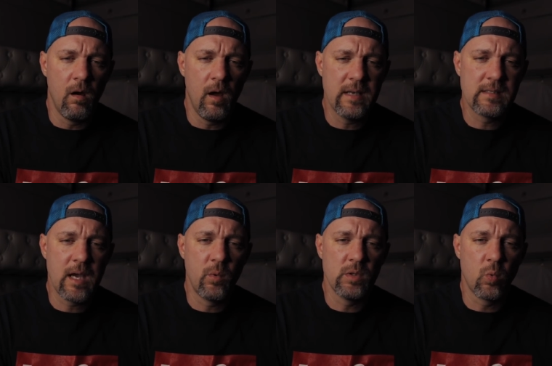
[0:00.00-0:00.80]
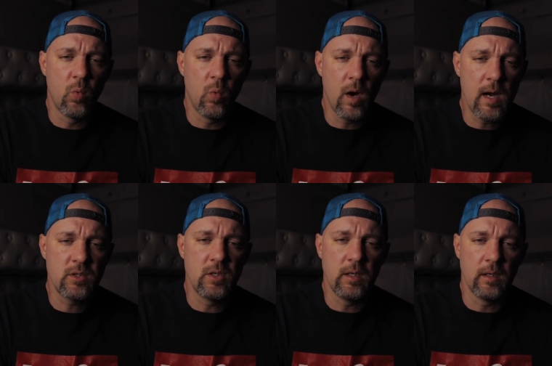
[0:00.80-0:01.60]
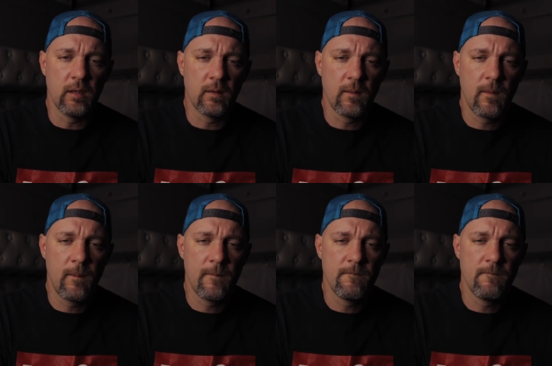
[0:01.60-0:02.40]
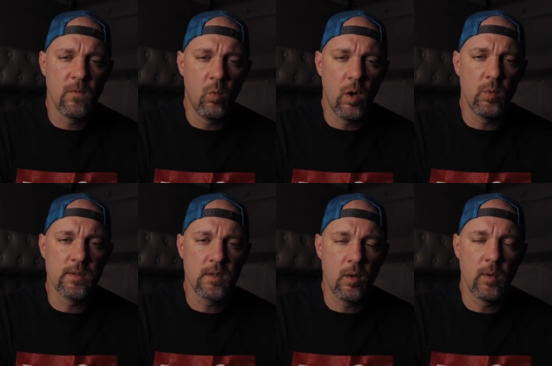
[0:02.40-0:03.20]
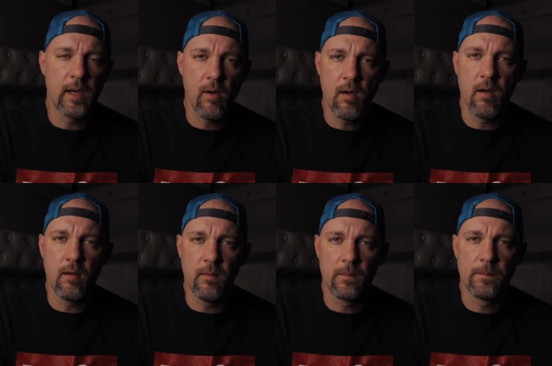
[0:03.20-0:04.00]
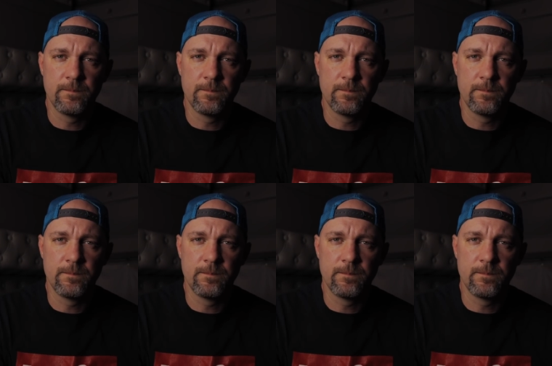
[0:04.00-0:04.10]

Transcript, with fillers: as I was watching what was going on,